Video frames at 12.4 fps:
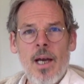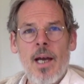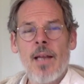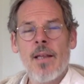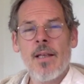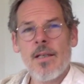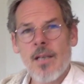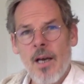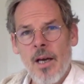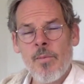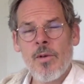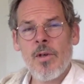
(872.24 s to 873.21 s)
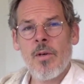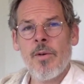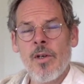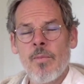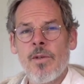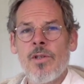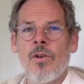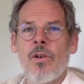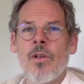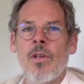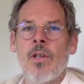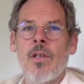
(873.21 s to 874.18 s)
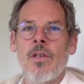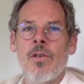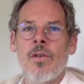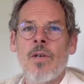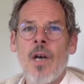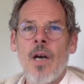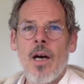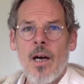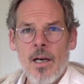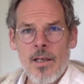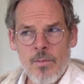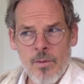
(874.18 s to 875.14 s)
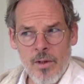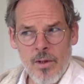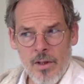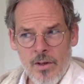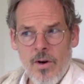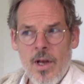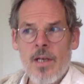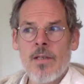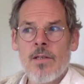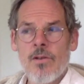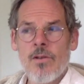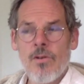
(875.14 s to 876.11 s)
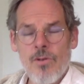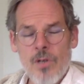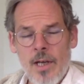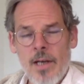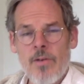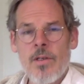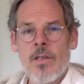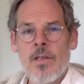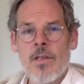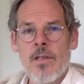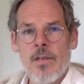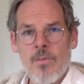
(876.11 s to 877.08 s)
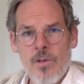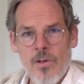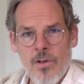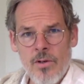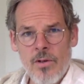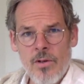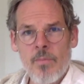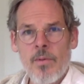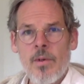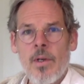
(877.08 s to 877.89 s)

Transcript: At the time coming up to join the EU, Ireland had one of the greatest social housing schemes in Europe.